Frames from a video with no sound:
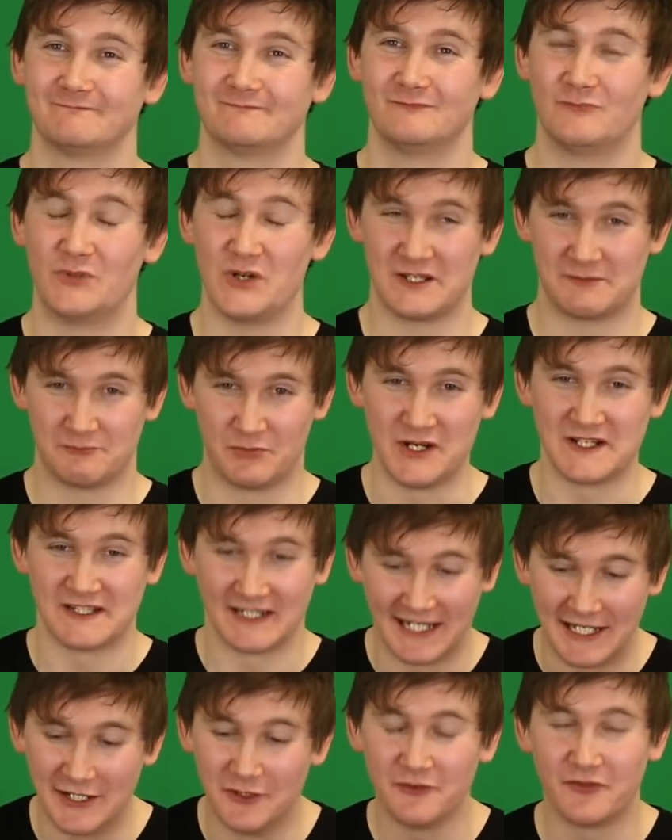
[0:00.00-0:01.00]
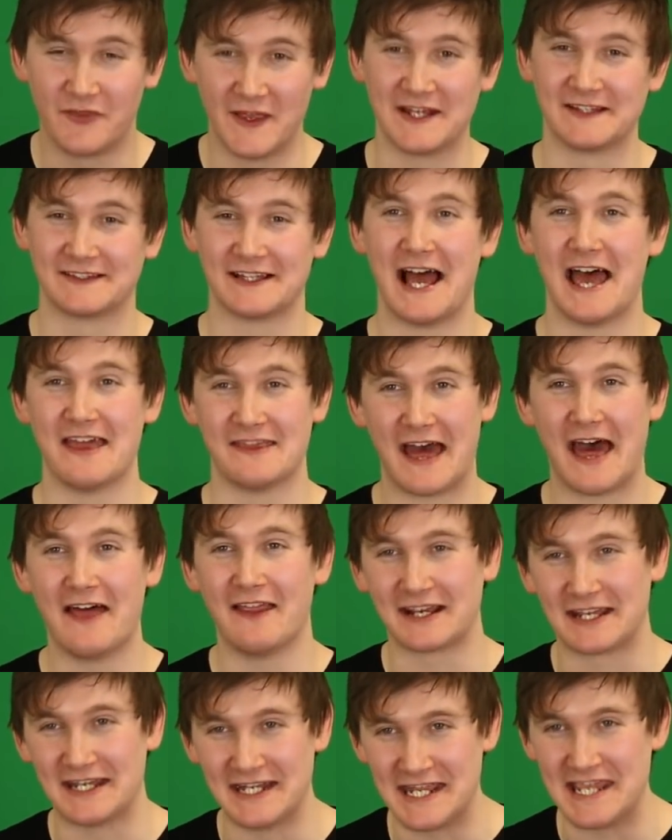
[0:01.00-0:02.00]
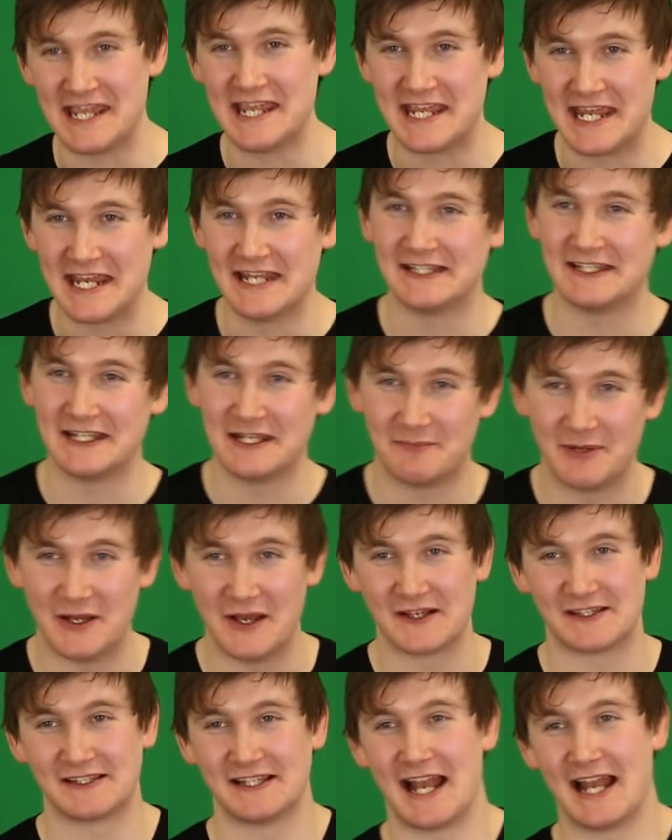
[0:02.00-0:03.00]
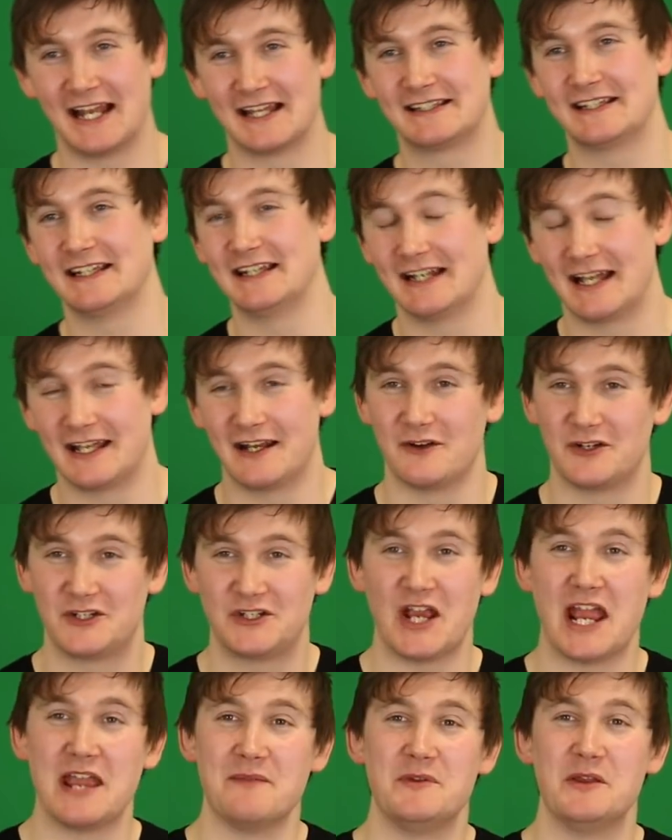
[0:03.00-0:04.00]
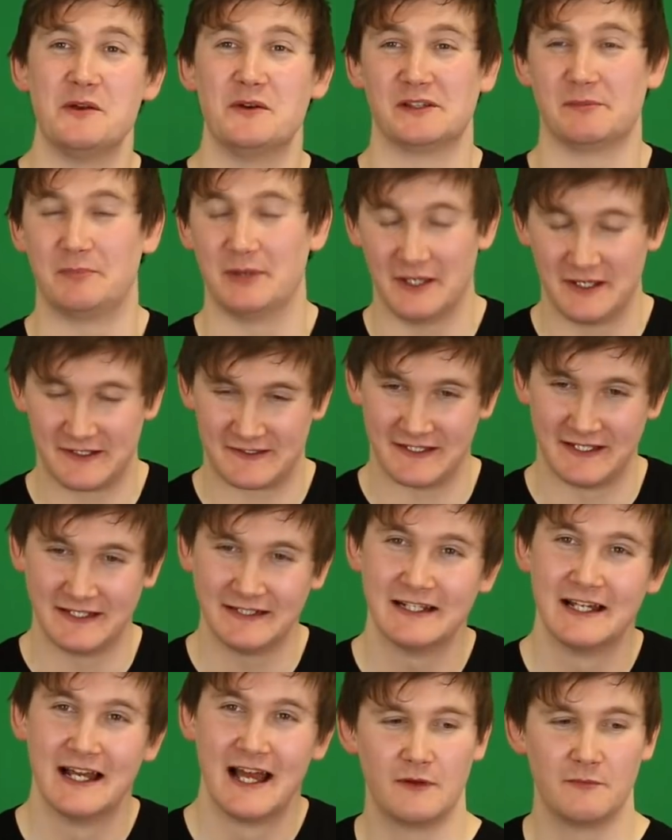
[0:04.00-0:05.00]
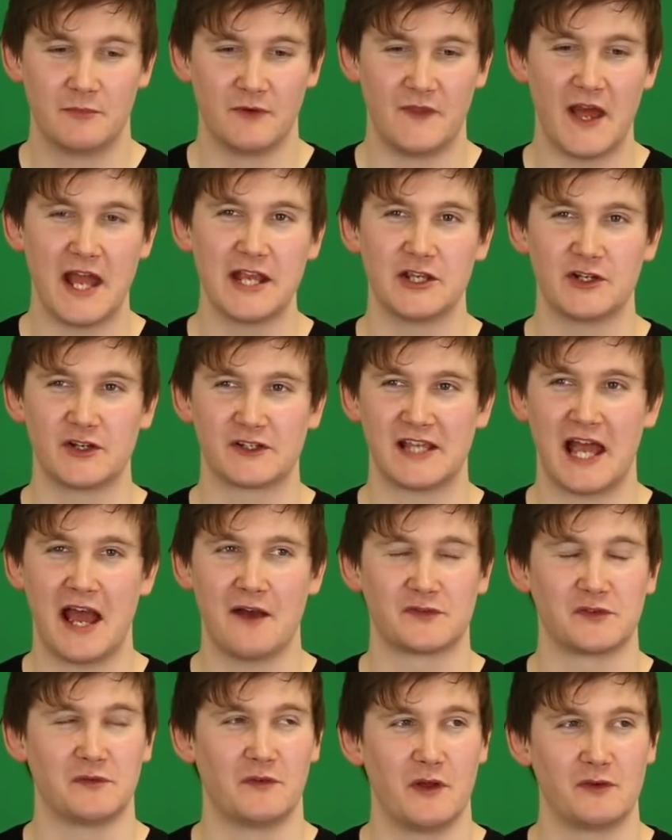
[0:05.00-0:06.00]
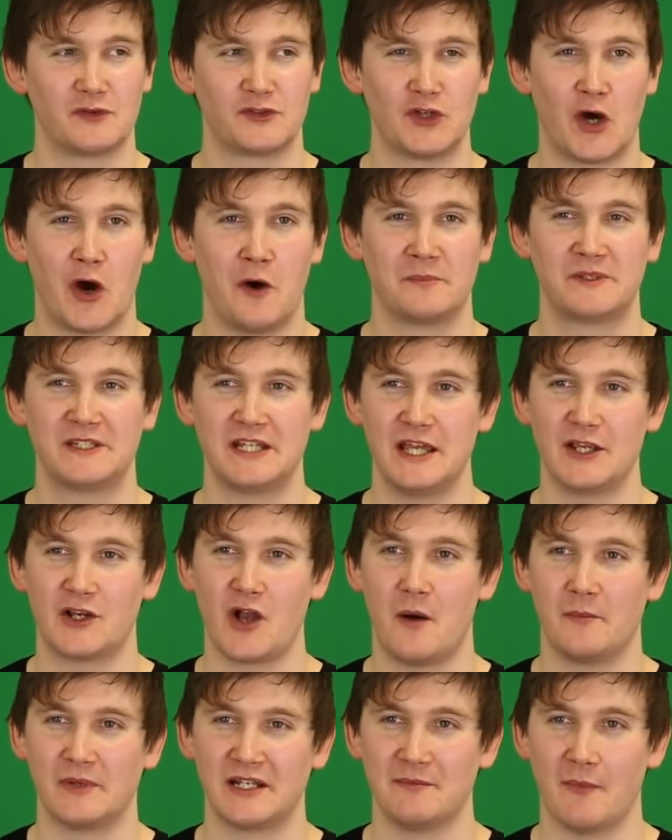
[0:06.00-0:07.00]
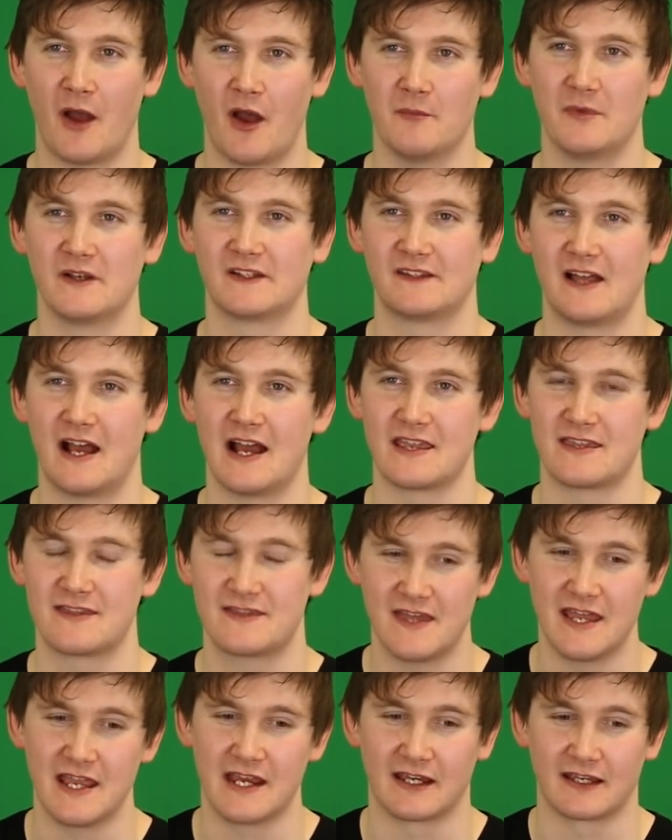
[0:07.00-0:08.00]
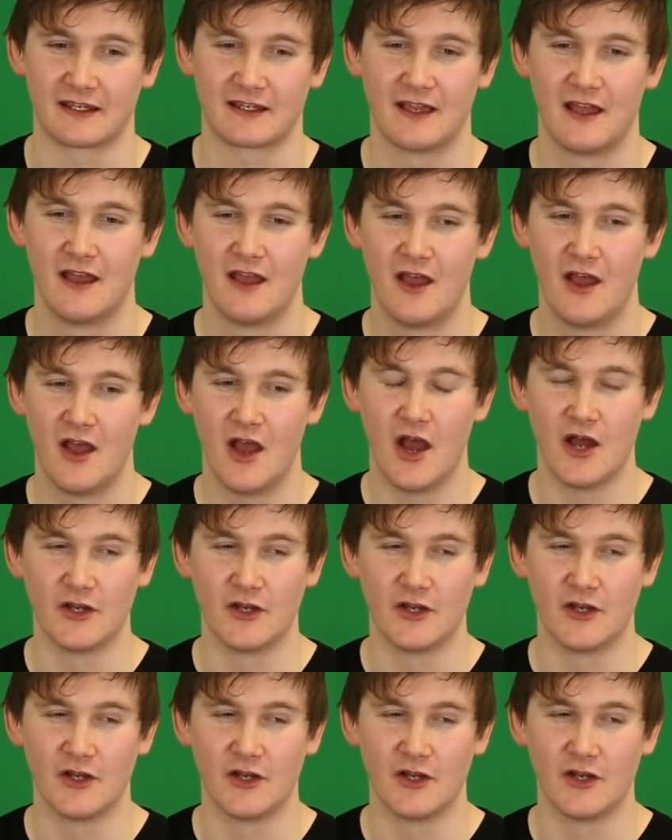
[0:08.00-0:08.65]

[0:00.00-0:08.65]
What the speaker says: But it's little things like that can eke into your personality and shape you as a person. But then you just have some of those top tier comedy moments that I think are